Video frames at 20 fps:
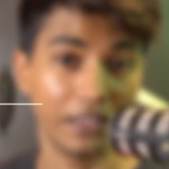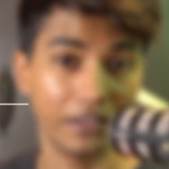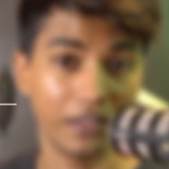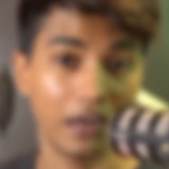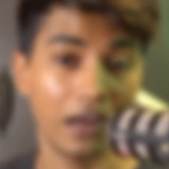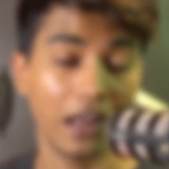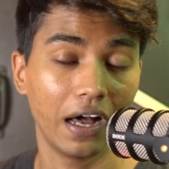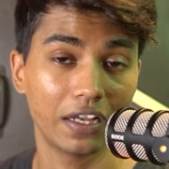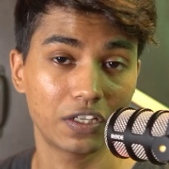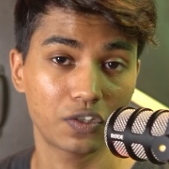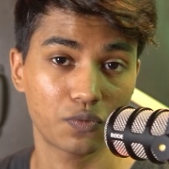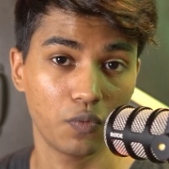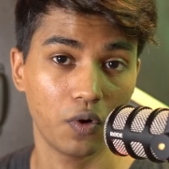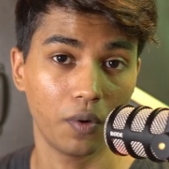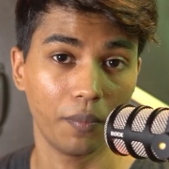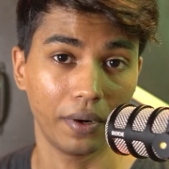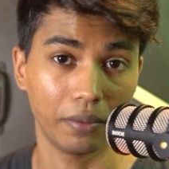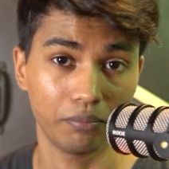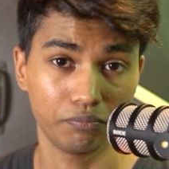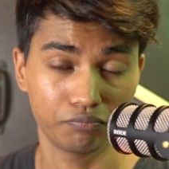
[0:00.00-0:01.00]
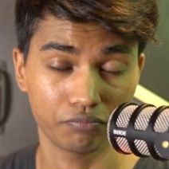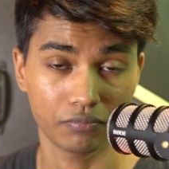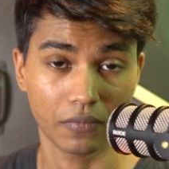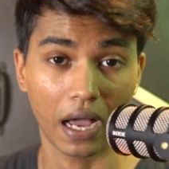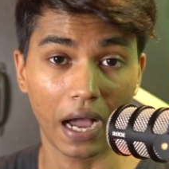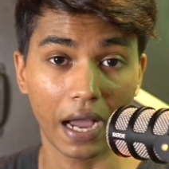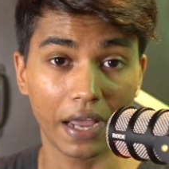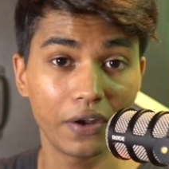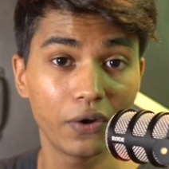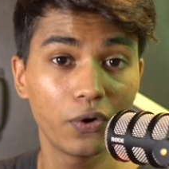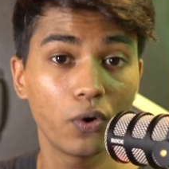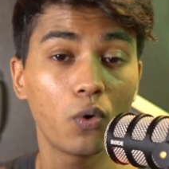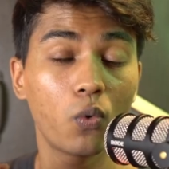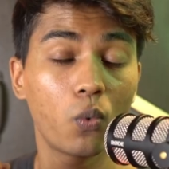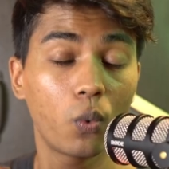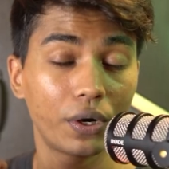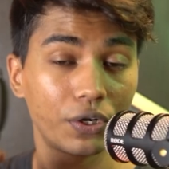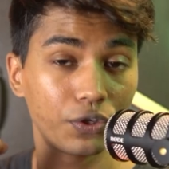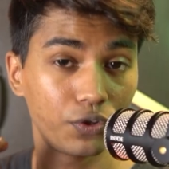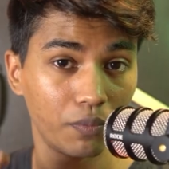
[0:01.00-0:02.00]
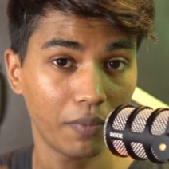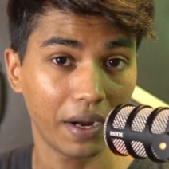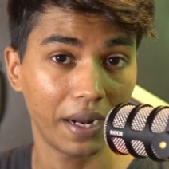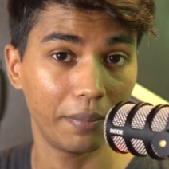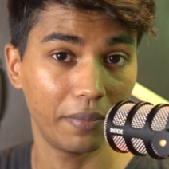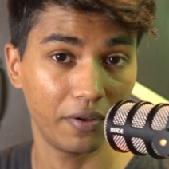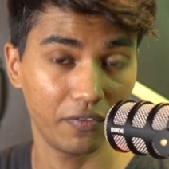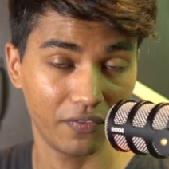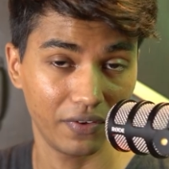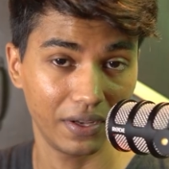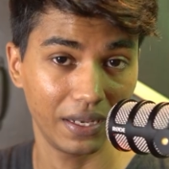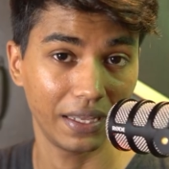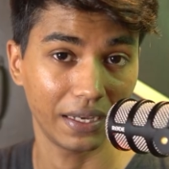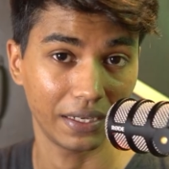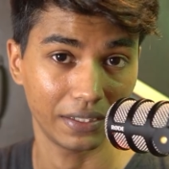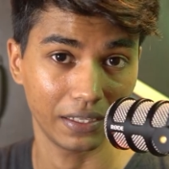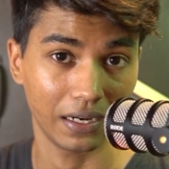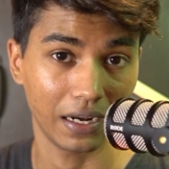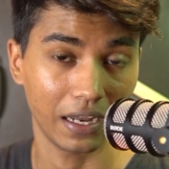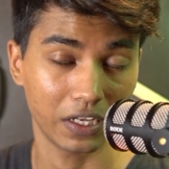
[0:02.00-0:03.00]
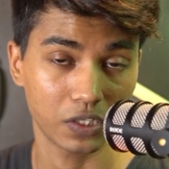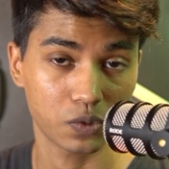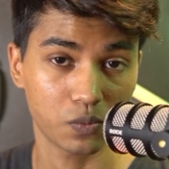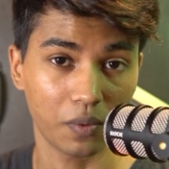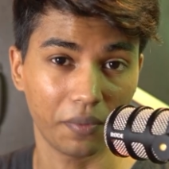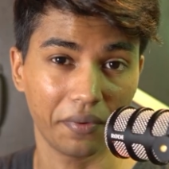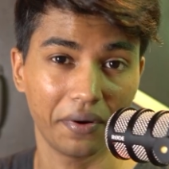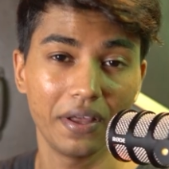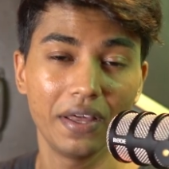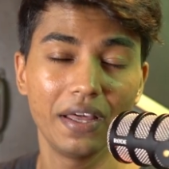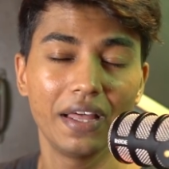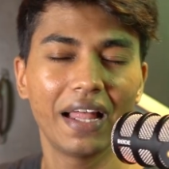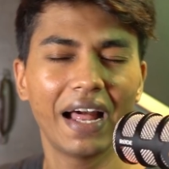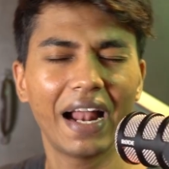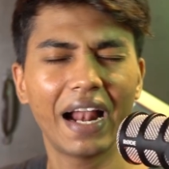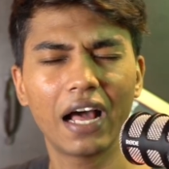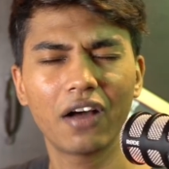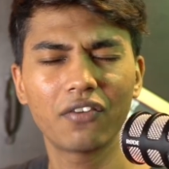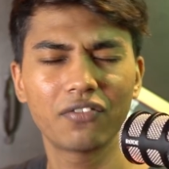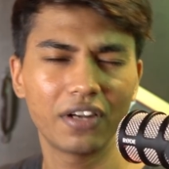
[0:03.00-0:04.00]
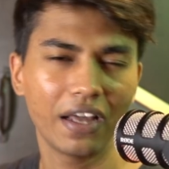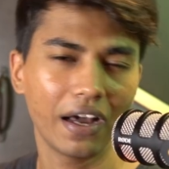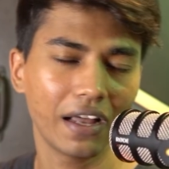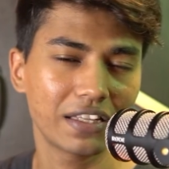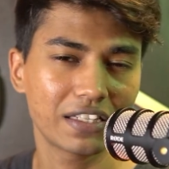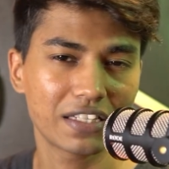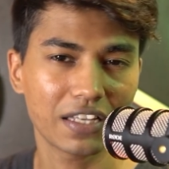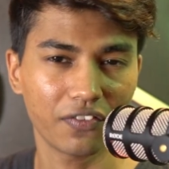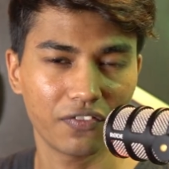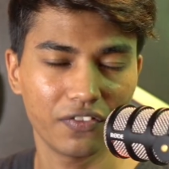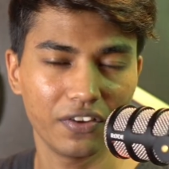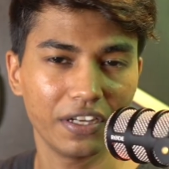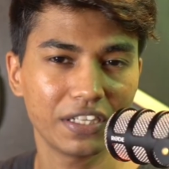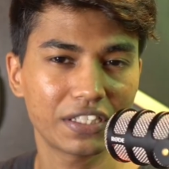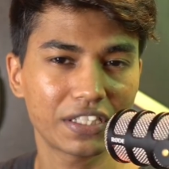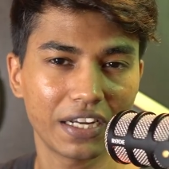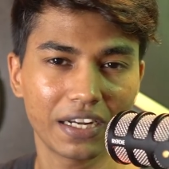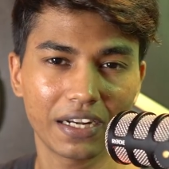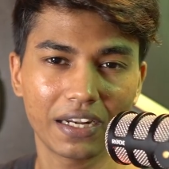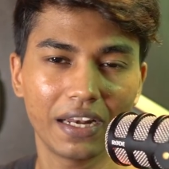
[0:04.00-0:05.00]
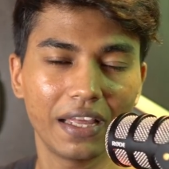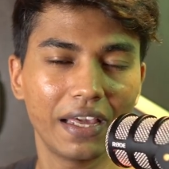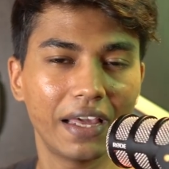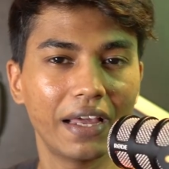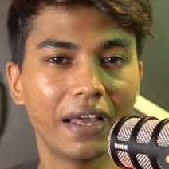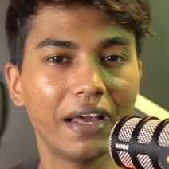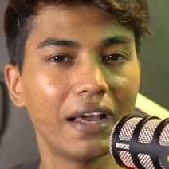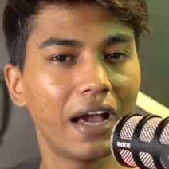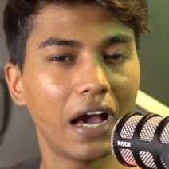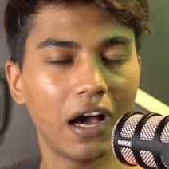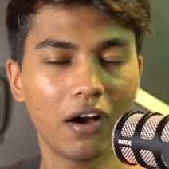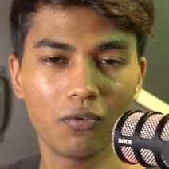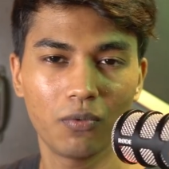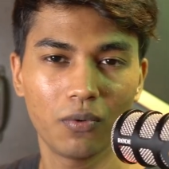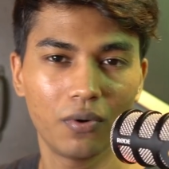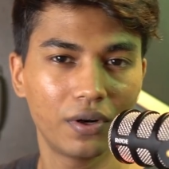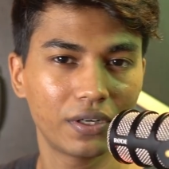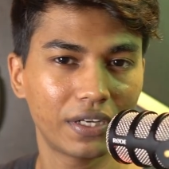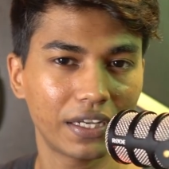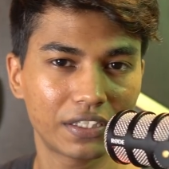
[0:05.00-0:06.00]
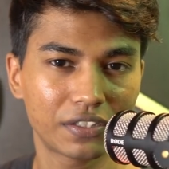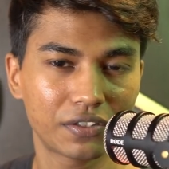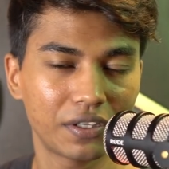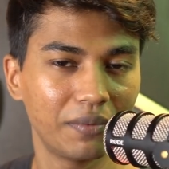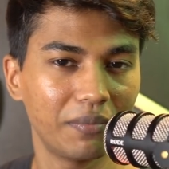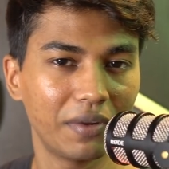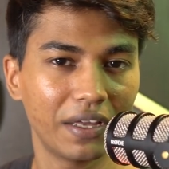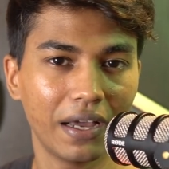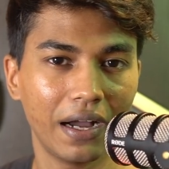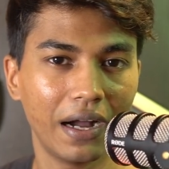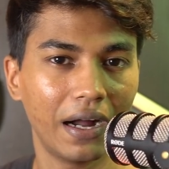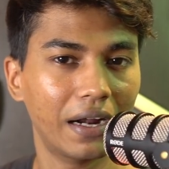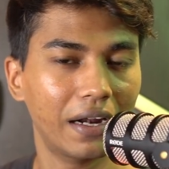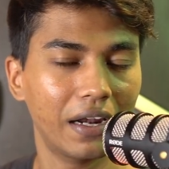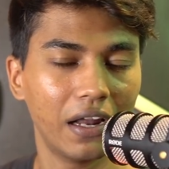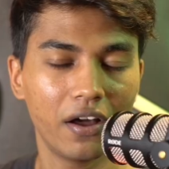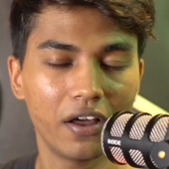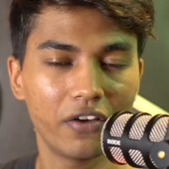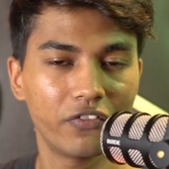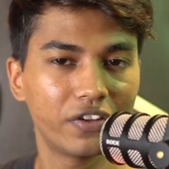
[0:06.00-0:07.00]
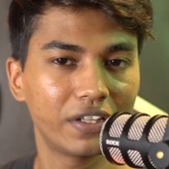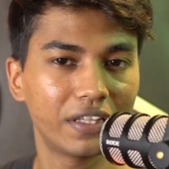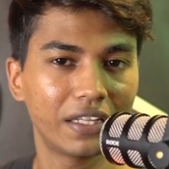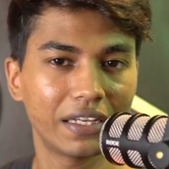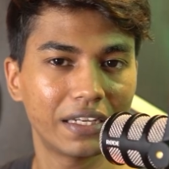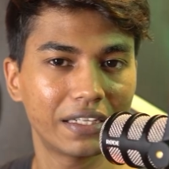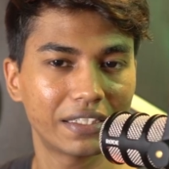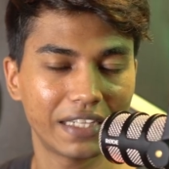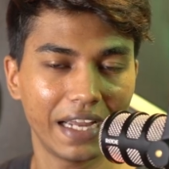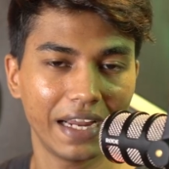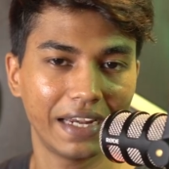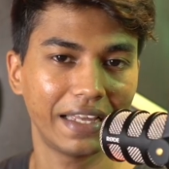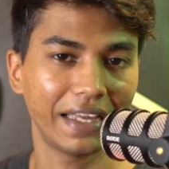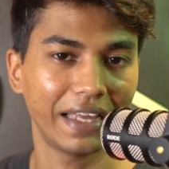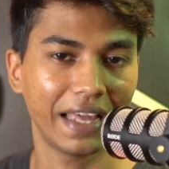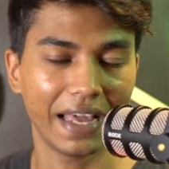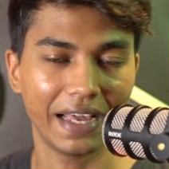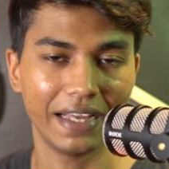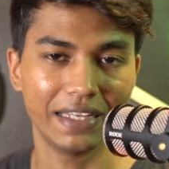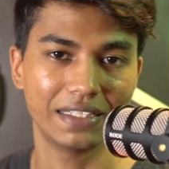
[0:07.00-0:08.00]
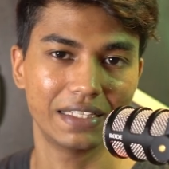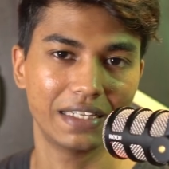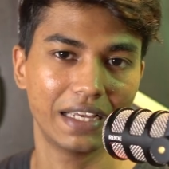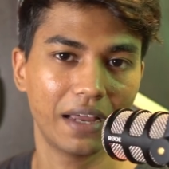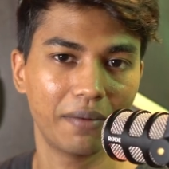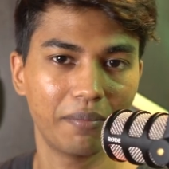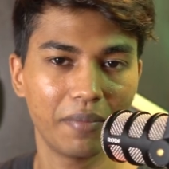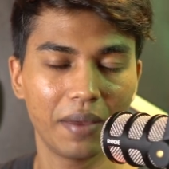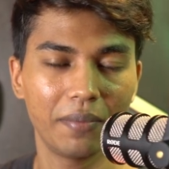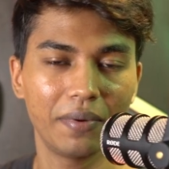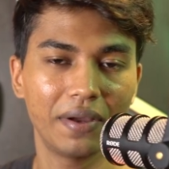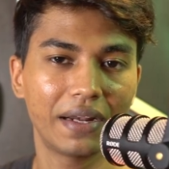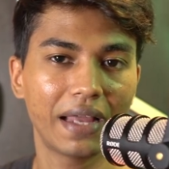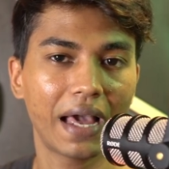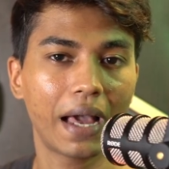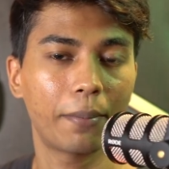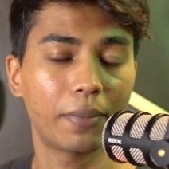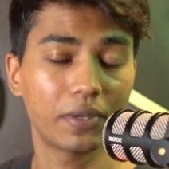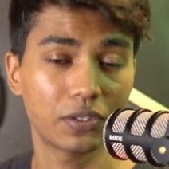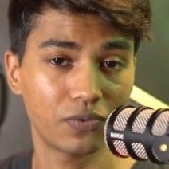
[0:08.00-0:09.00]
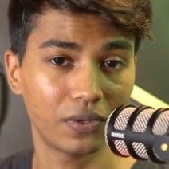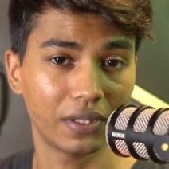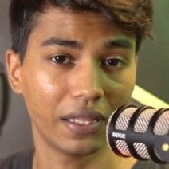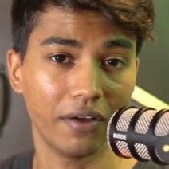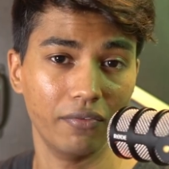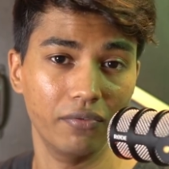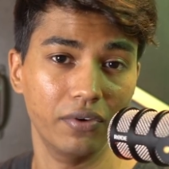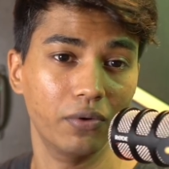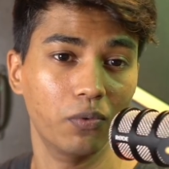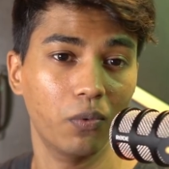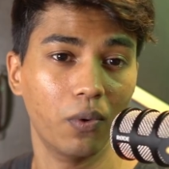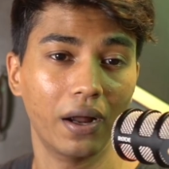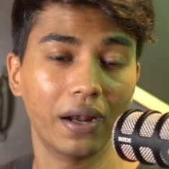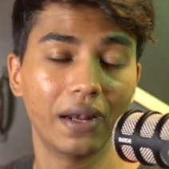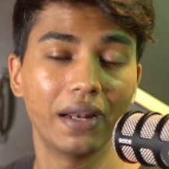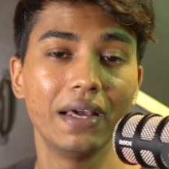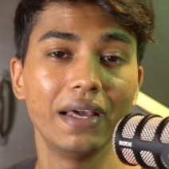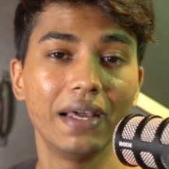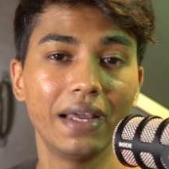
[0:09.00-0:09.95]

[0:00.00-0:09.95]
in the last moment. I know what you might be feeling in the last moment. I've done sufficiently, I've worked extremely hard. Now everything is getting hazy, and maybe it happens with everyone.